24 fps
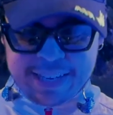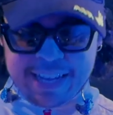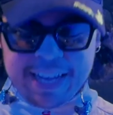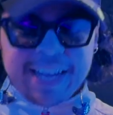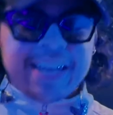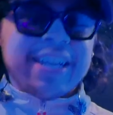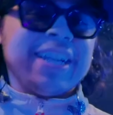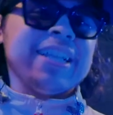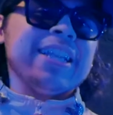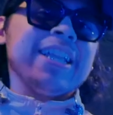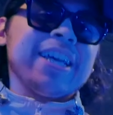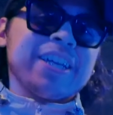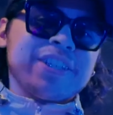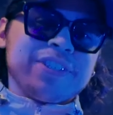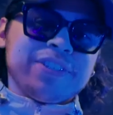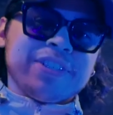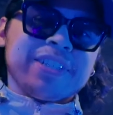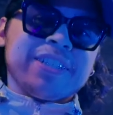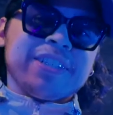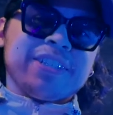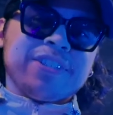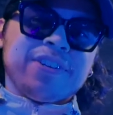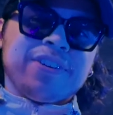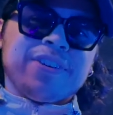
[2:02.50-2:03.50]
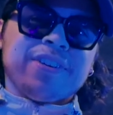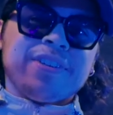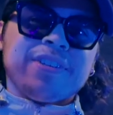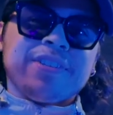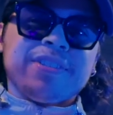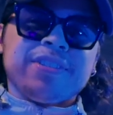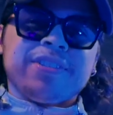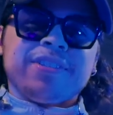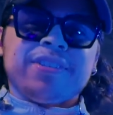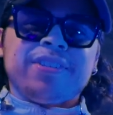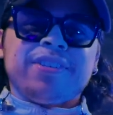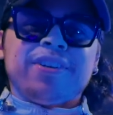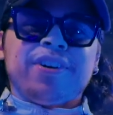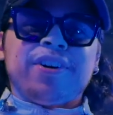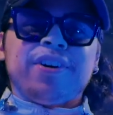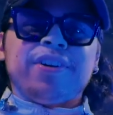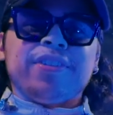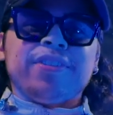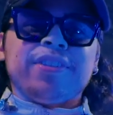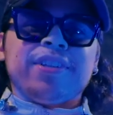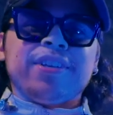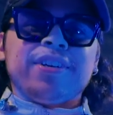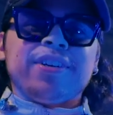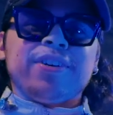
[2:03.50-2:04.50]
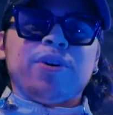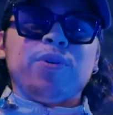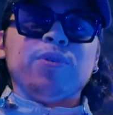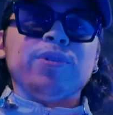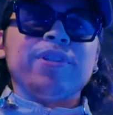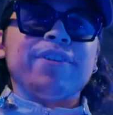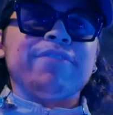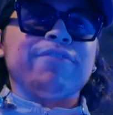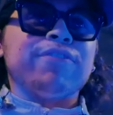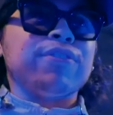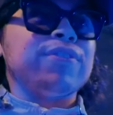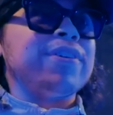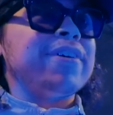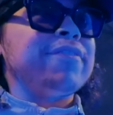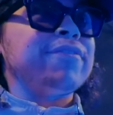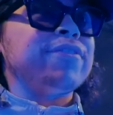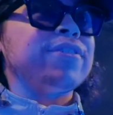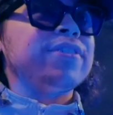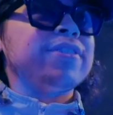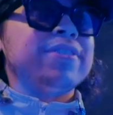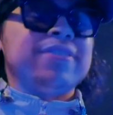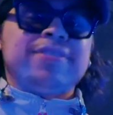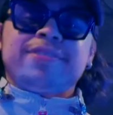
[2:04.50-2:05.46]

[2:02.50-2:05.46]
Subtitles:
and electric guitars on the Holy Forever